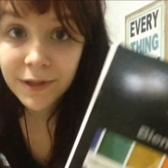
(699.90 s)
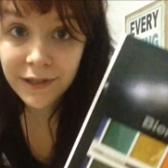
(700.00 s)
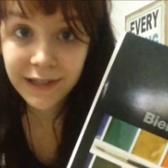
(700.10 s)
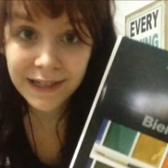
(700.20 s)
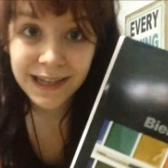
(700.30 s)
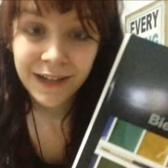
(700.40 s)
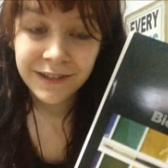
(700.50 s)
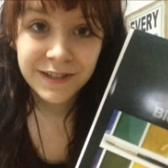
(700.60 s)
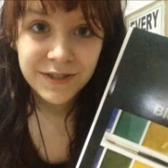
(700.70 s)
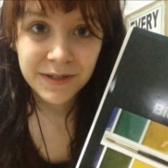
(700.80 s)
put a link
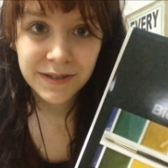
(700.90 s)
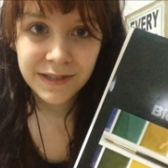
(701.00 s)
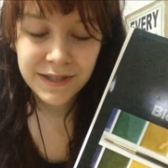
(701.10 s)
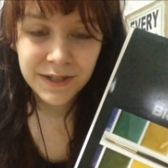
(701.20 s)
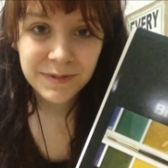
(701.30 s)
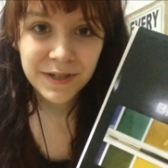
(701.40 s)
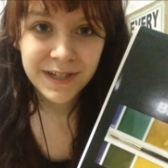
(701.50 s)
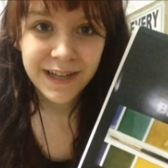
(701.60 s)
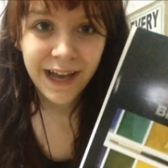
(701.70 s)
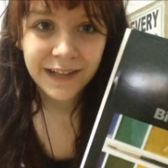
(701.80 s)
down in the description
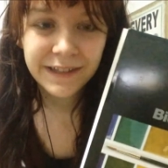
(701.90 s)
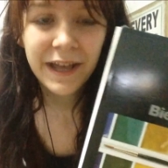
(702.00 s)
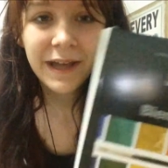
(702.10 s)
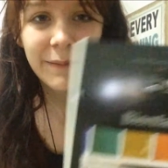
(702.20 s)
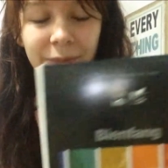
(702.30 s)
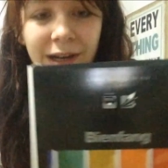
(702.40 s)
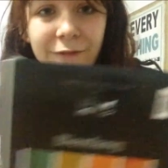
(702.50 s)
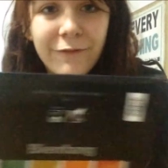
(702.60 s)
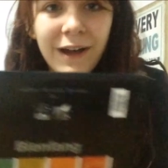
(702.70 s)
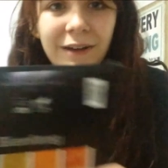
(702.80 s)
to that. But
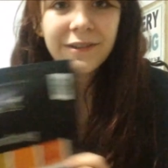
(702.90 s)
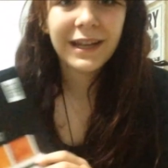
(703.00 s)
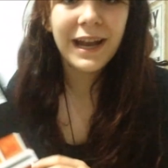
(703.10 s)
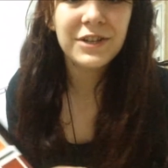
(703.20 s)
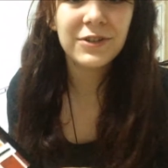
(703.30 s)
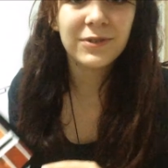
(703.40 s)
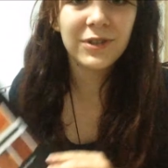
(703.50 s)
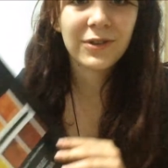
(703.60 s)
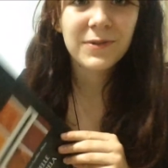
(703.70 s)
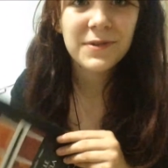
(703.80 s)
I found that I don't
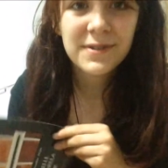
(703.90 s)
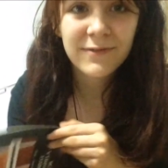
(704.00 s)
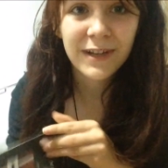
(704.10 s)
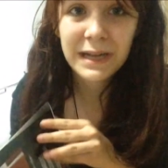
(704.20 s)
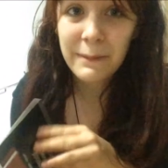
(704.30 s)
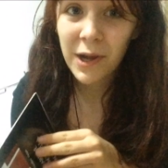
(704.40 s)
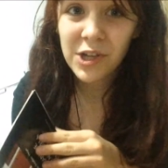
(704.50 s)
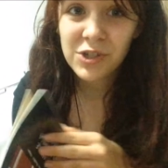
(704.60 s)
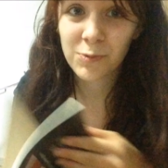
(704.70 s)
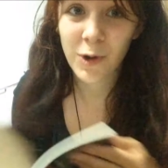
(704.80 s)
use very
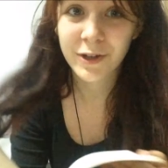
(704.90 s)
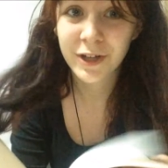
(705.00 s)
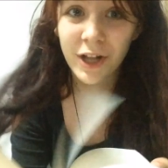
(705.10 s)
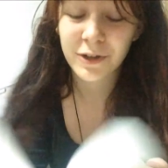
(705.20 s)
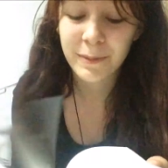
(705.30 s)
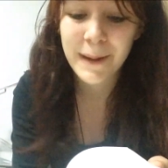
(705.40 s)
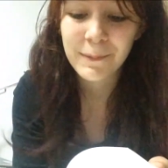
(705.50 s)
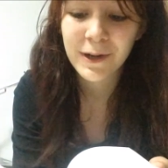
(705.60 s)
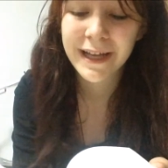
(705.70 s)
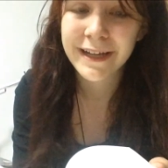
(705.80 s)
much watercolor
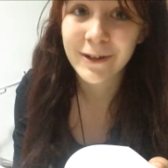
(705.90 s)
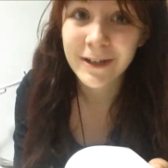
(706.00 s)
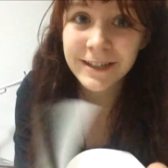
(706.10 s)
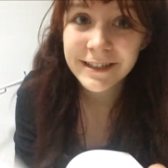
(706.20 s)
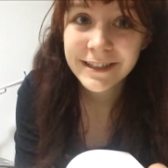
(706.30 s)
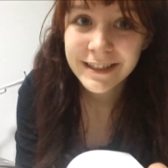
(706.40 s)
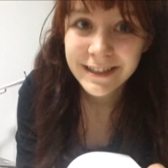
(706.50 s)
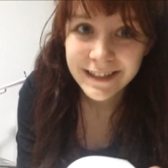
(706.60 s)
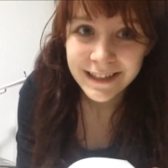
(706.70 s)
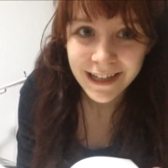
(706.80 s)
paper at all,
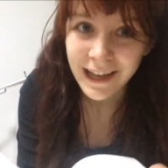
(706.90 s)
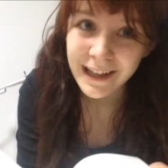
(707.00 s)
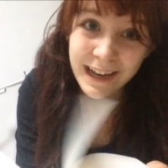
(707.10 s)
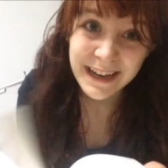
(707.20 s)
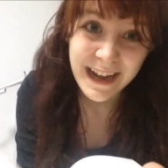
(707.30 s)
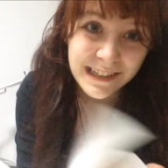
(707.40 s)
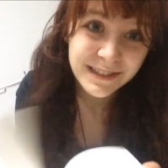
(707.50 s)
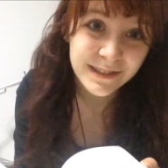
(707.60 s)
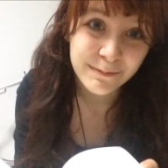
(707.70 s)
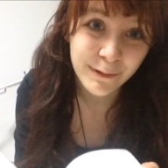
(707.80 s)
and I kind
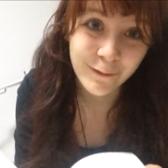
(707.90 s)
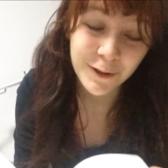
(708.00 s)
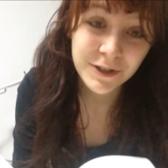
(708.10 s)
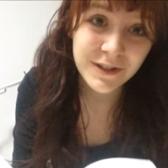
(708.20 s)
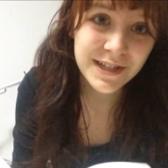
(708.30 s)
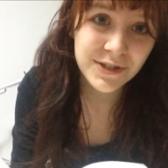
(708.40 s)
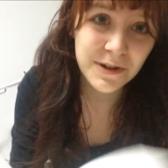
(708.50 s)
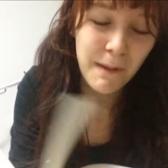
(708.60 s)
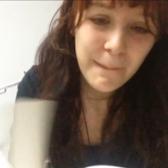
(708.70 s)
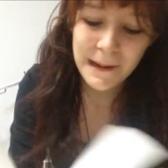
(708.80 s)
of prefer to
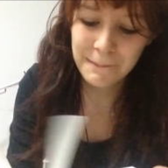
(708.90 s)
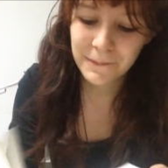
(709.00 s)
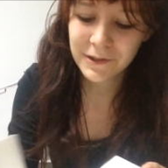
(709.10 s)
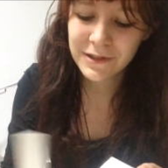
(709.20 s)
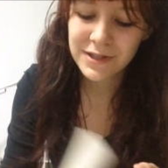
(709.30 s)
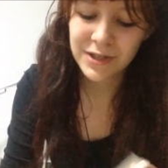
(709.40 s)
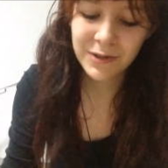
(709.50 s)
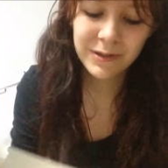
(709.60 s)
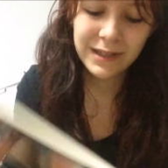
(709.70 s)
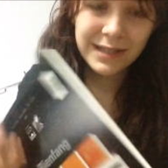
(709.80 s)
destroy my paper,
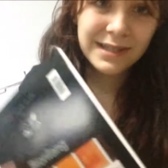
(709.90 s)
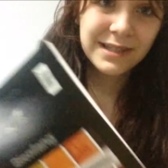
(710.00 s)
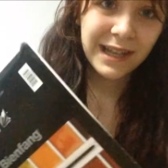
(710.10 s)
so this